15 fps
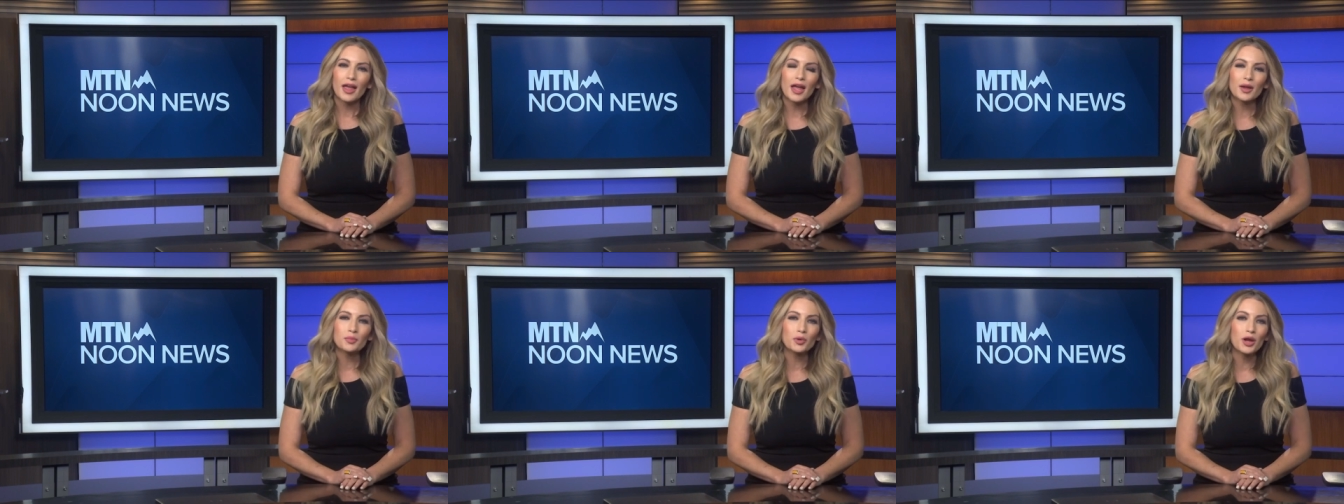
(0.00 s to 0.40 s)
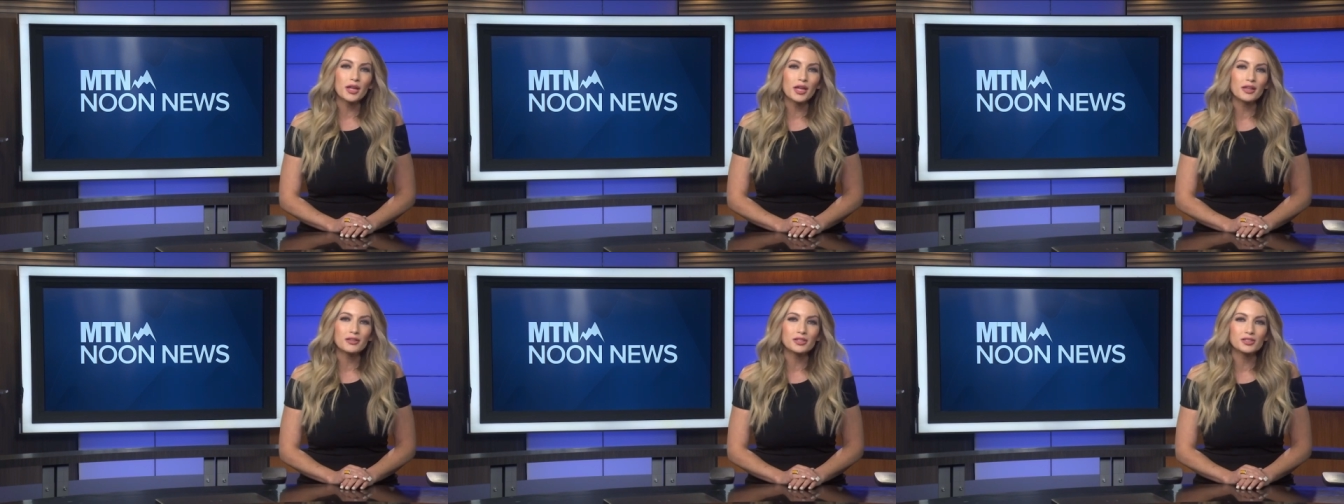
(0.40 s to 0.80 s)
And
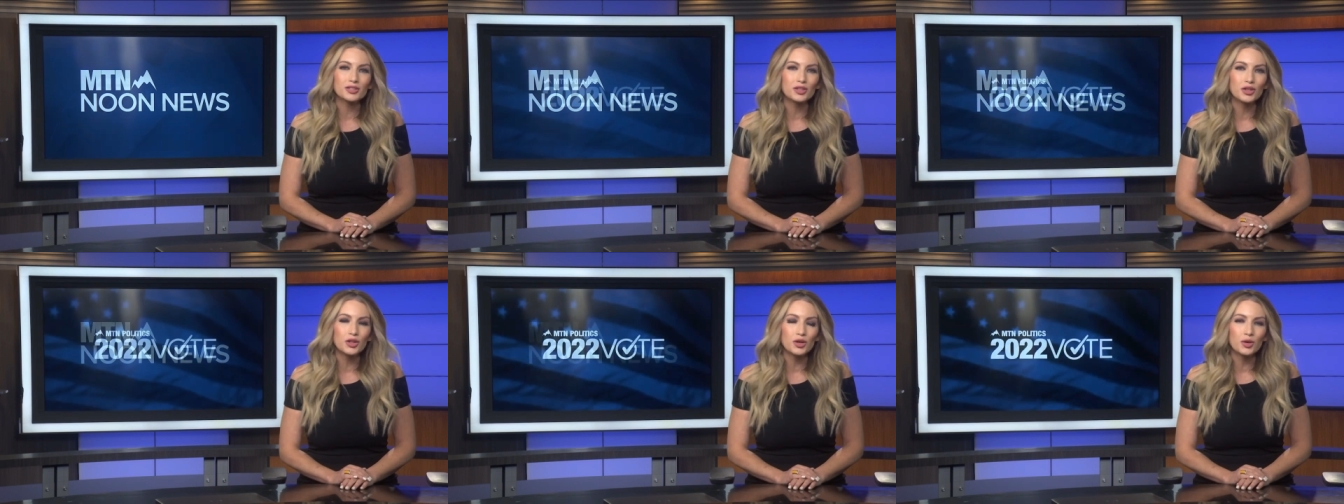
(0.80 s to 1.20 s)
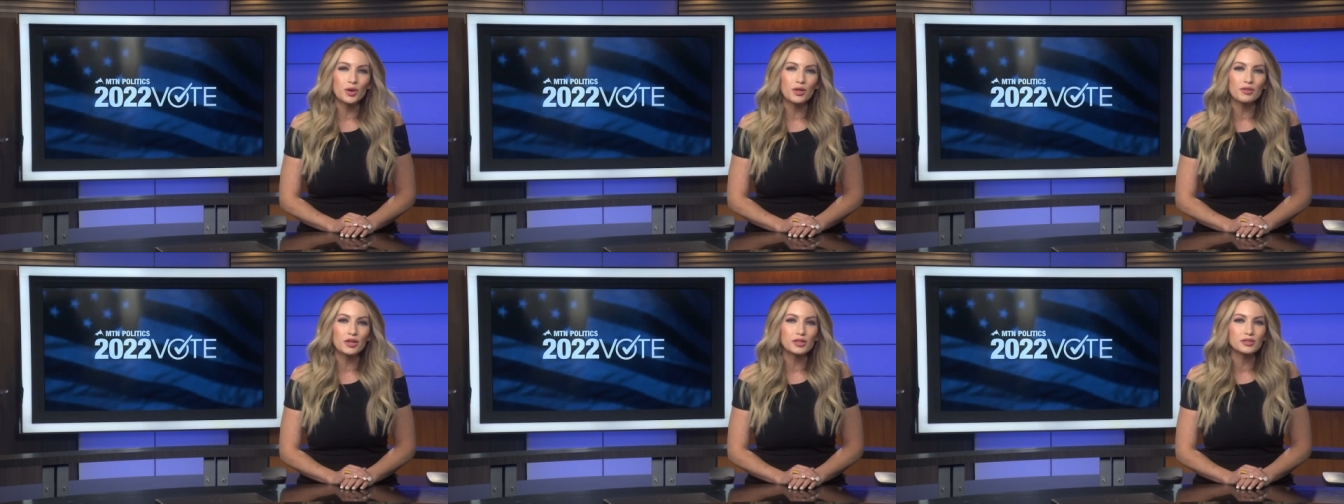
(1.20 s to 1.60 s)
breaking this
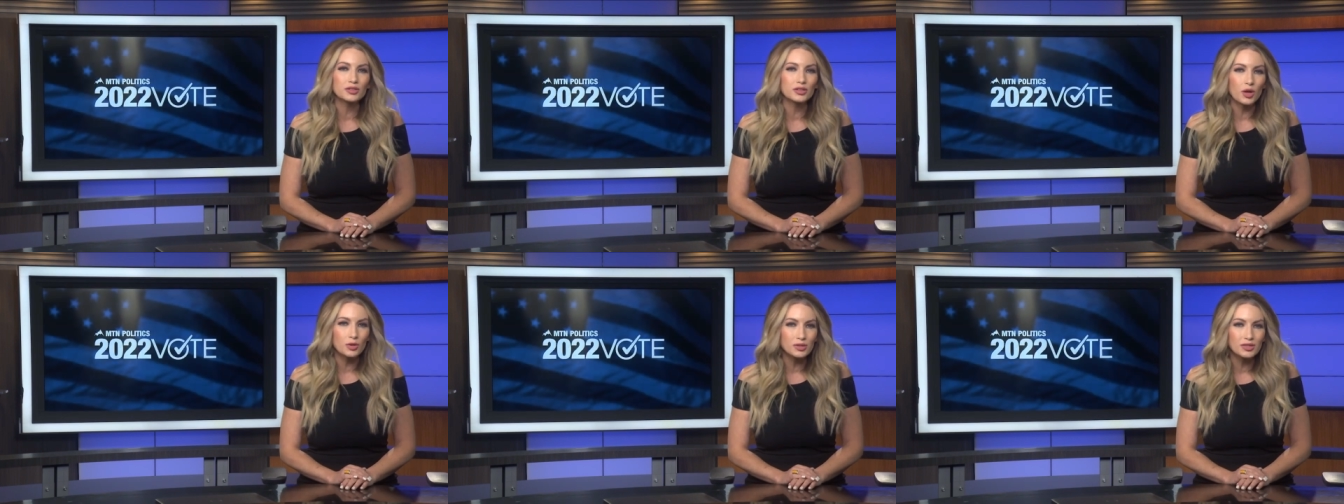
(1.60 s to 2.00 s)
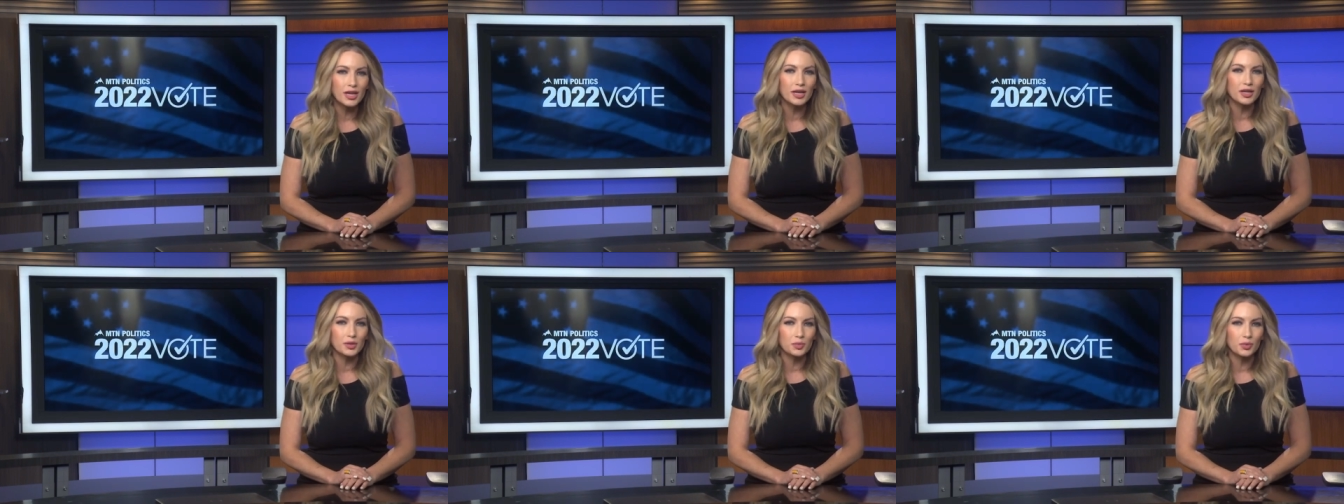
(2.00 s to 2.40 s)
noon, the
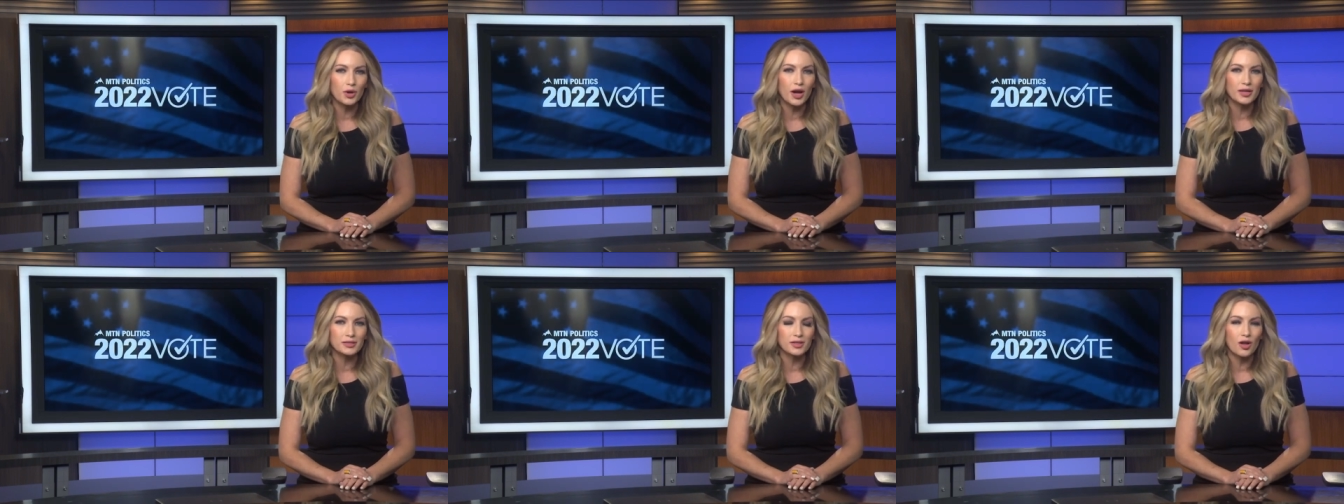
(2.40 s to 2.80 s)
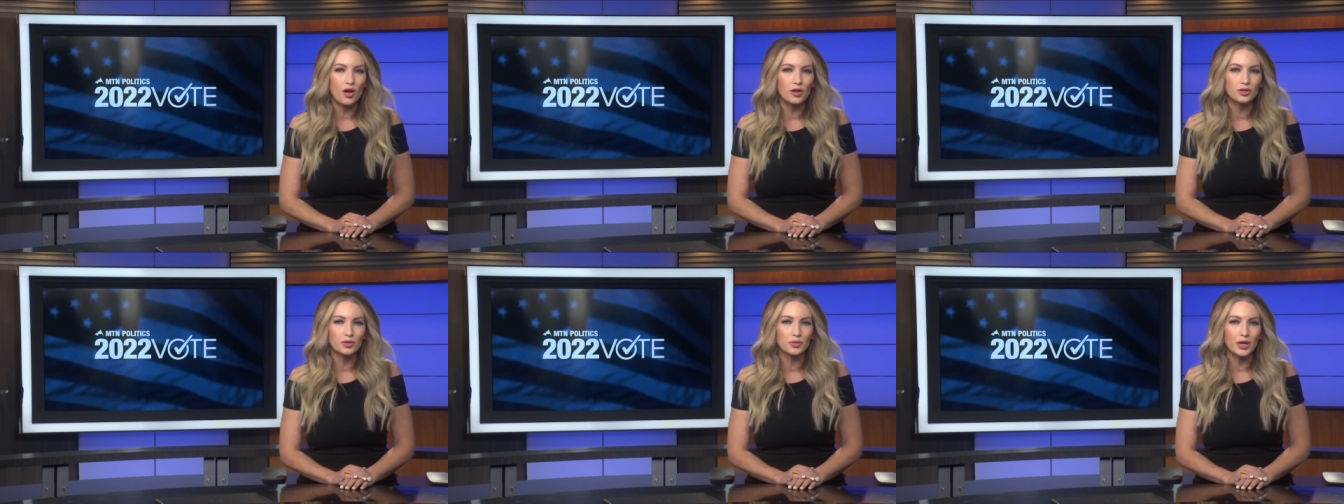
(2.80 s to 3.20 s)
Associated Press
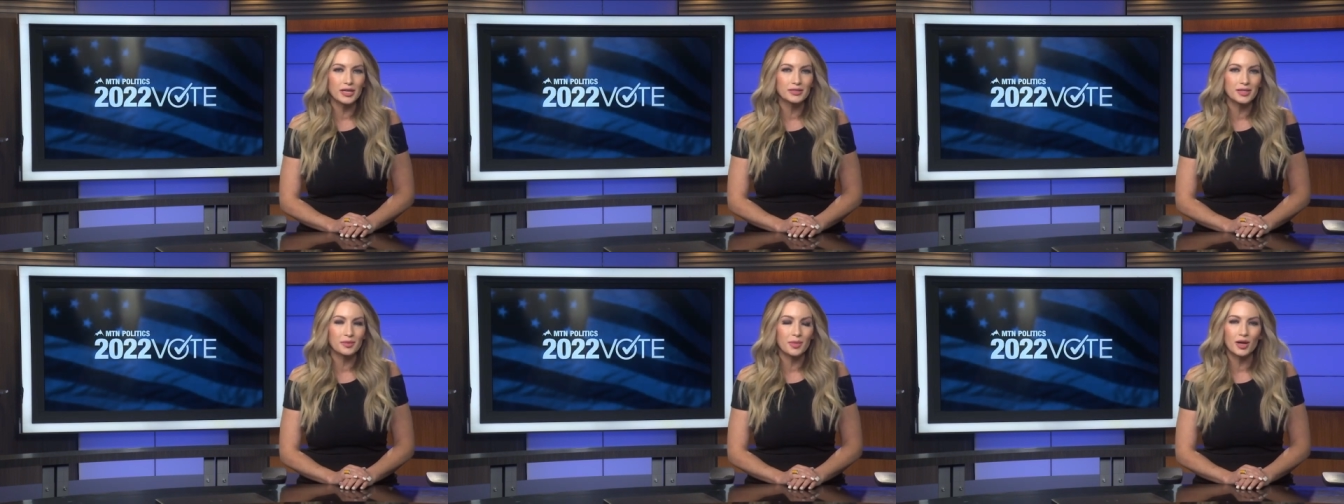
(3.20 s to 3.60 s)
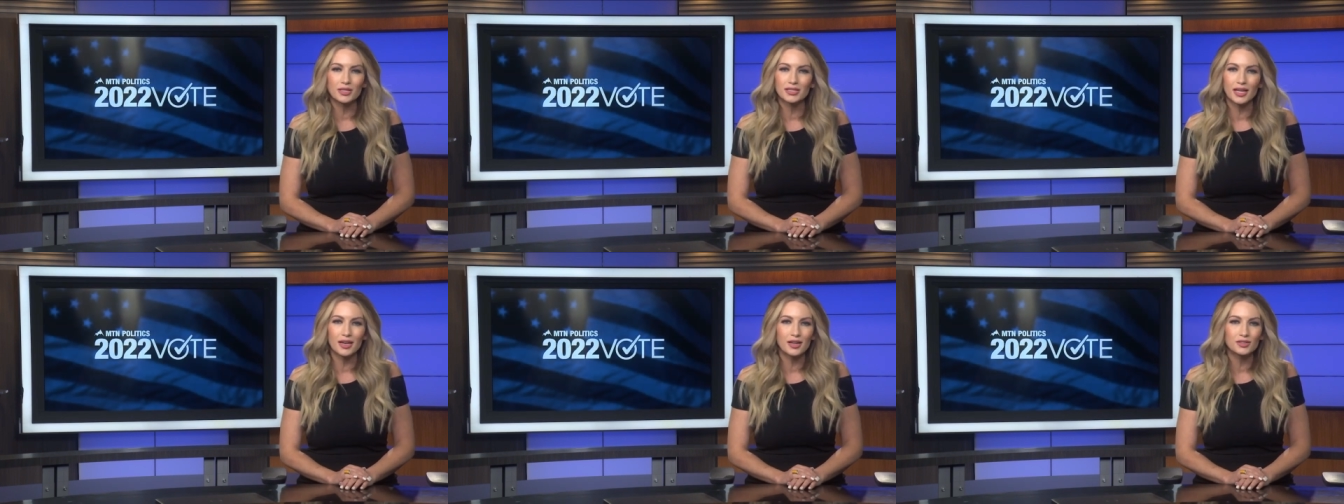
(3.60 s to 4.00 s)
called the race in
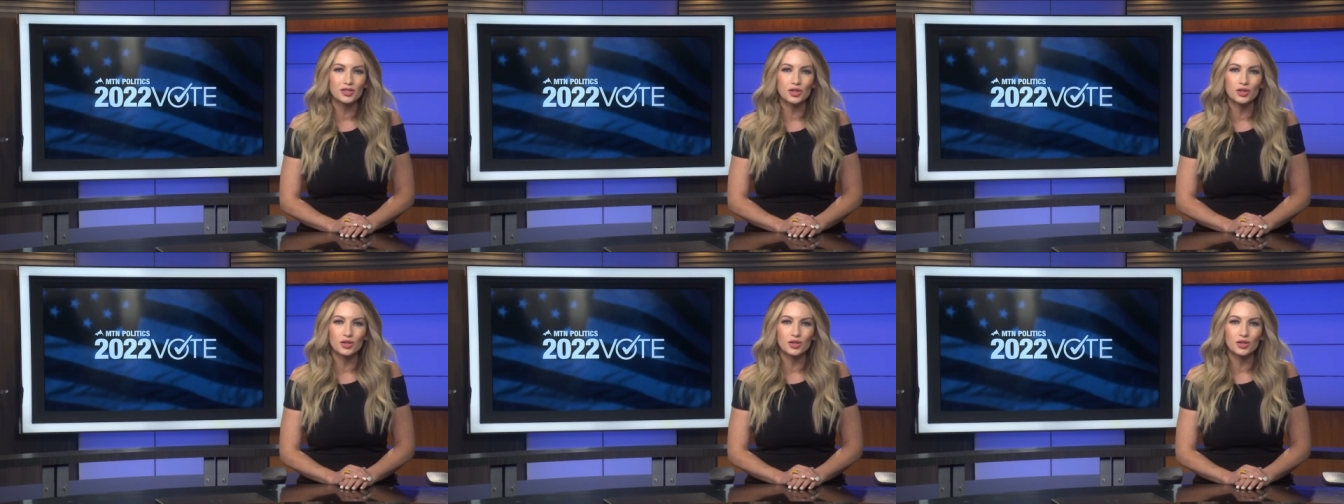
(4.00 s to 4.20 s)
Montana's